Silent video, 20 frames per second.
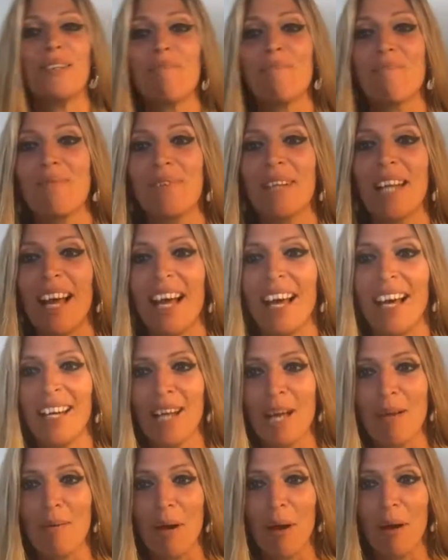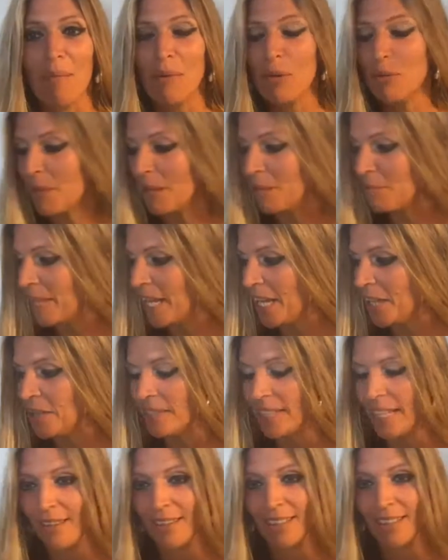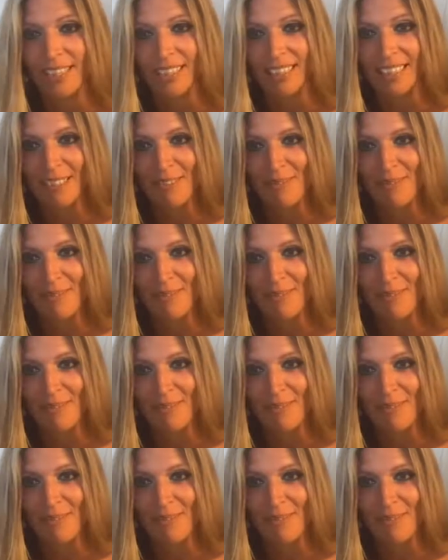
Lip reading: Buddha, and I'm on my piano now, actually.